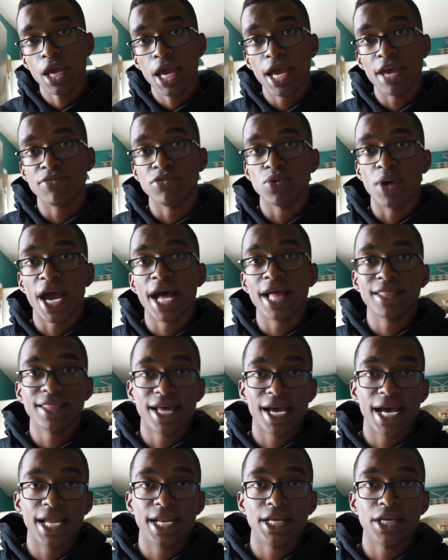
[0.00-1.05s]
if you add
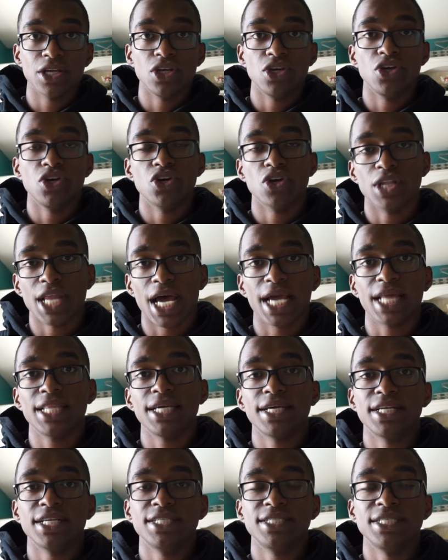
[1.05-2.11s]
that, you're likely
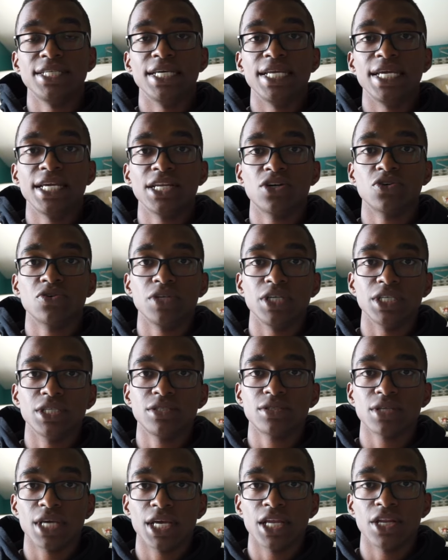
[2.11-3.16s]
going to see an
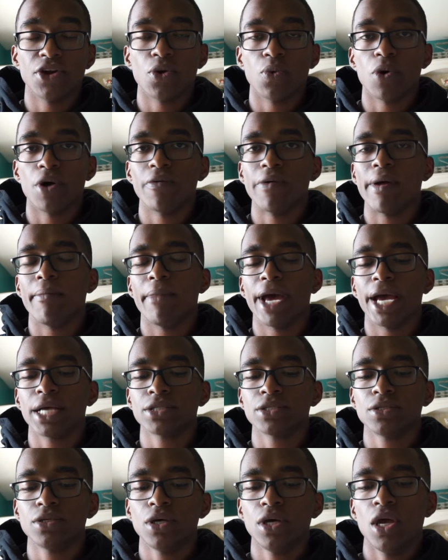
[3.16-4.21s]
increase in your one rep
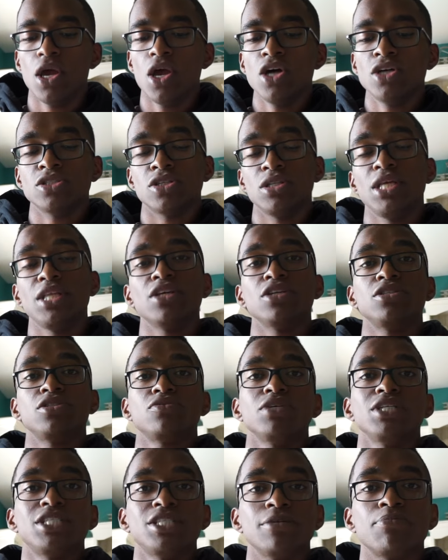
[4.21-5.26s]
max. So, these are
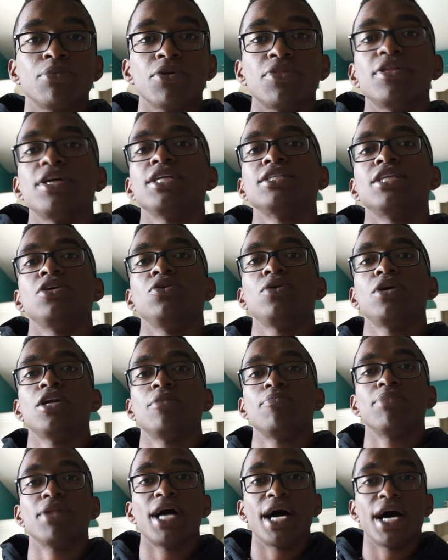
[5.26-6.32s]
three simple things that you can
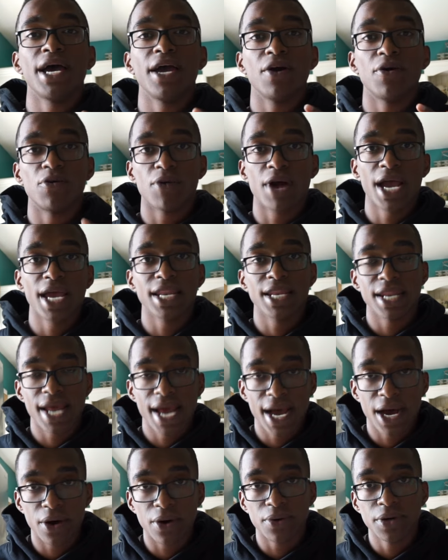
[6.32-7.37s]
apply right
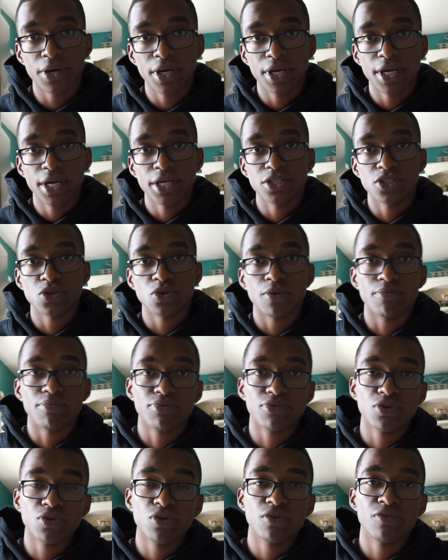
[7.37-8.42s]
now to
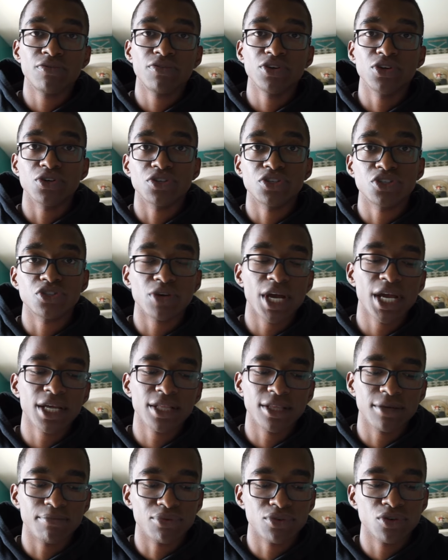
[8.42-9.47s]
improve your strength,
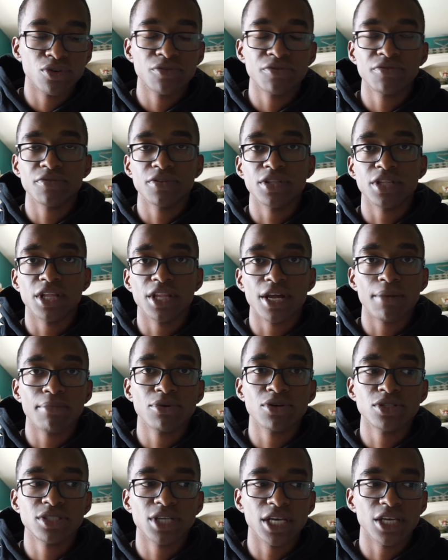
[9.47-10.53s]
improve the
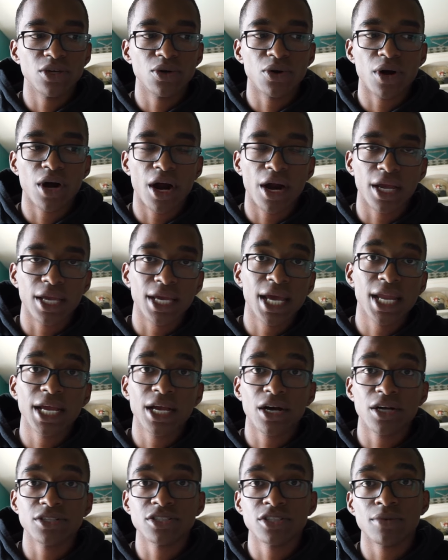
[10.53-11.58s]
numbers that you are getting
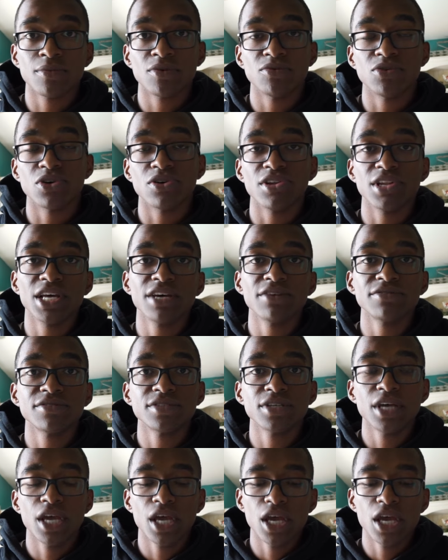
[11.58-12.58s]
on some of your lifts.